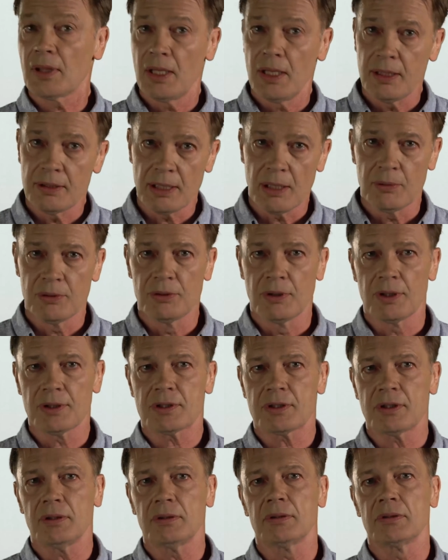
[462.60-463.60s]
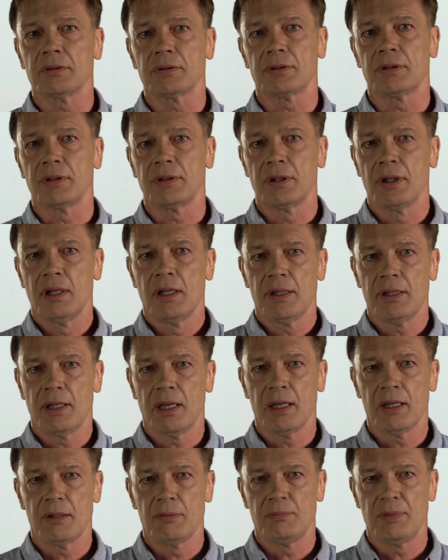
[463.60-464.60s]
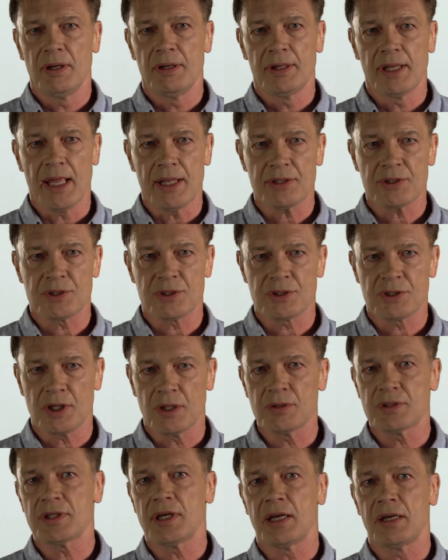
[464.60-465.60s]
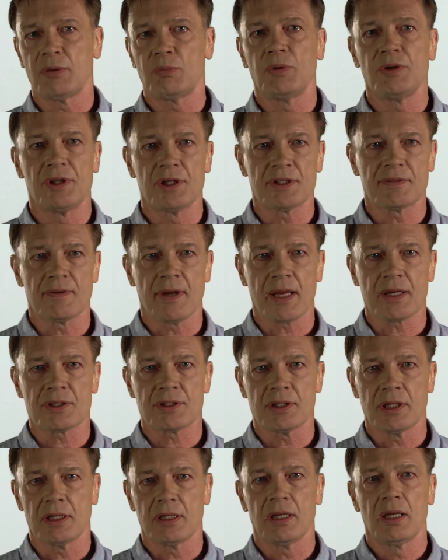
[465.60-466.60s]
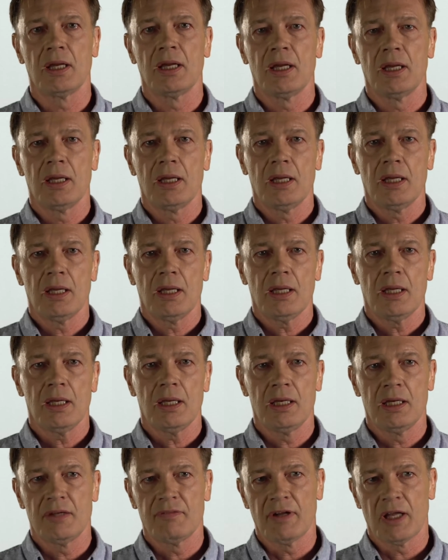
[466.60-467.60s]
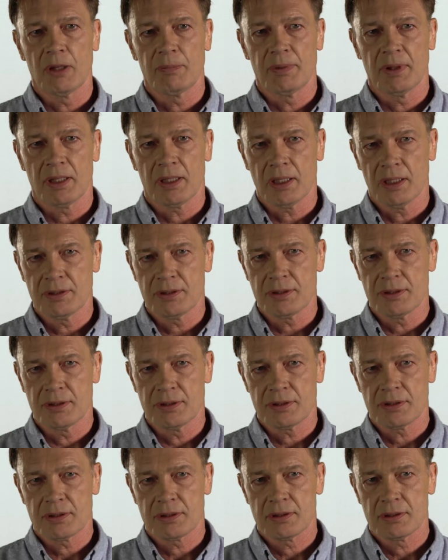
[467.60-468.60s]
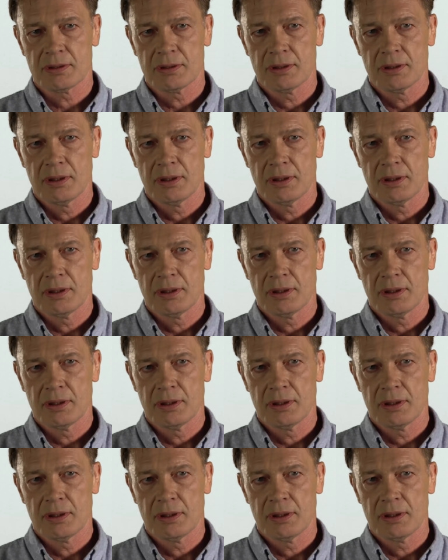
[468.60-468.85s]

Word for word: Indeed, they were not told that there had been deaths associated with this vaccine in developing countries.